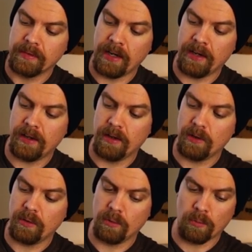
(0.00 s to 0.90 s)
Now,
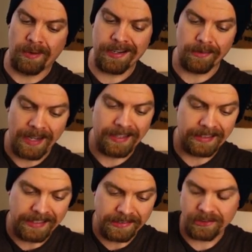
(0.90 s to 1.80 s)
why do I
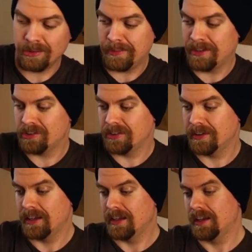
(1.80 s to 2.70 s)
like it so much?
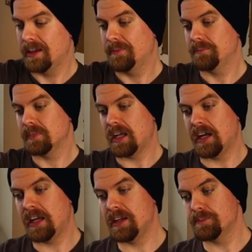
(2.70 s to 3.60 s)

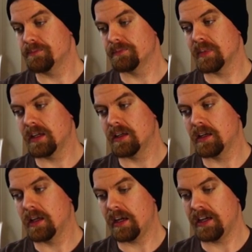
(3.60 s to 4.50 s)
I
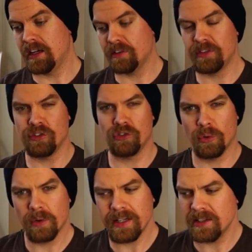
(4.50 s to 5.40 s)
have
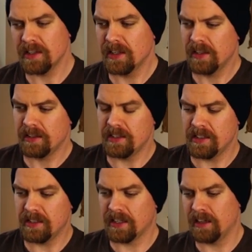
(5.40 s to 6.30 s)
enjoyed
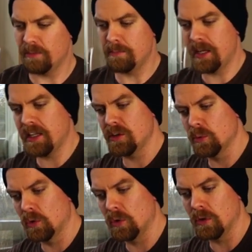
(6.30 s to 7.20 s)
the kind of
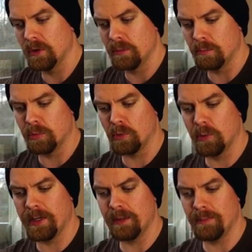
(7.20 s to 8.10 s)
manual
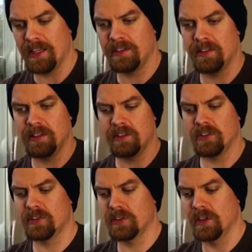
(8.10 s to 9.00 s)
brewing
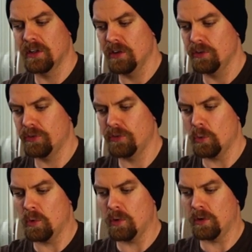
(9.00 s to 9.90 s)
methods
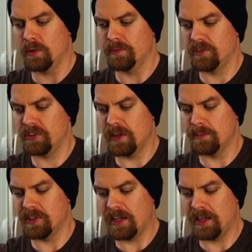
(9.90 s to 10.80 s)
for
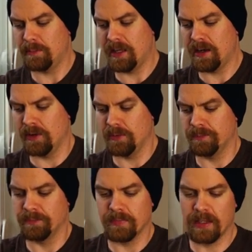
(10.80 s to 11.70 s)
some time now.